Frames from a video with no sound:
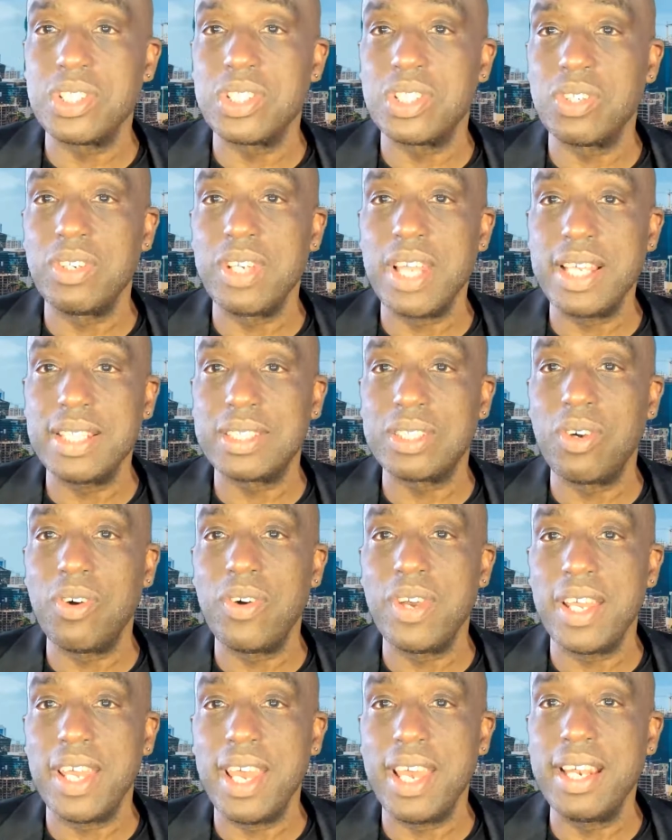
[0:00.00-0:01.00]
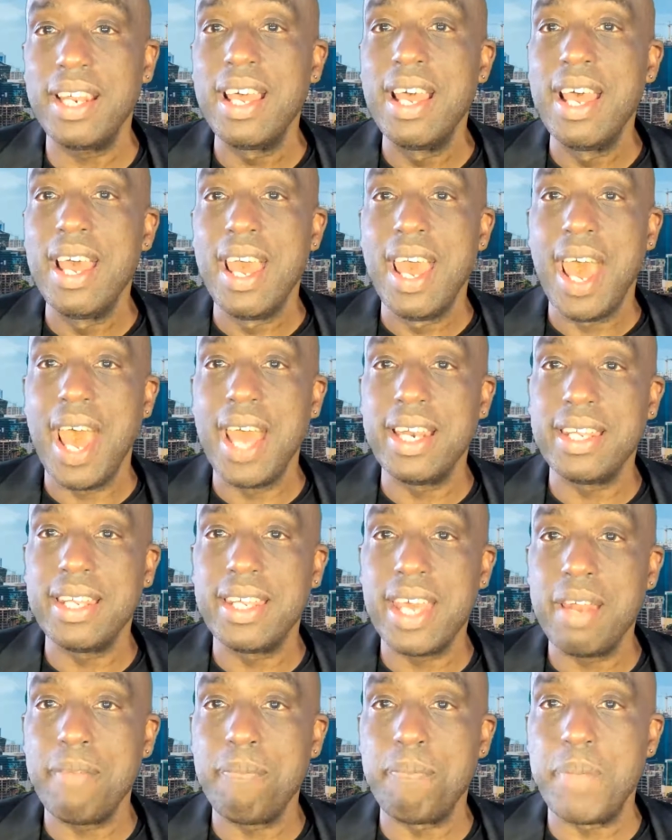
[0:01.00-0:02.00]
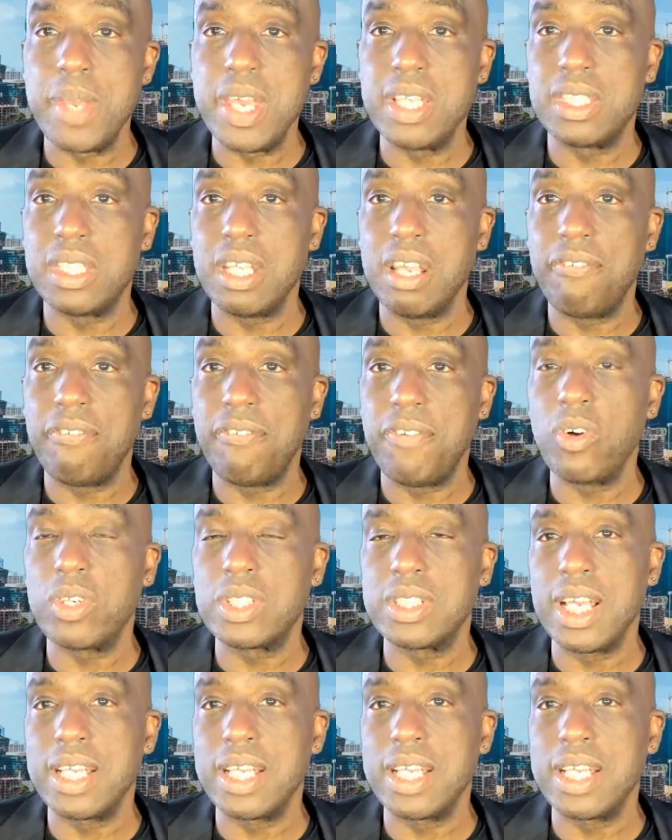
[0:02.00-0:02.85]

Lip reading: So let's go ahead and get busy, folks.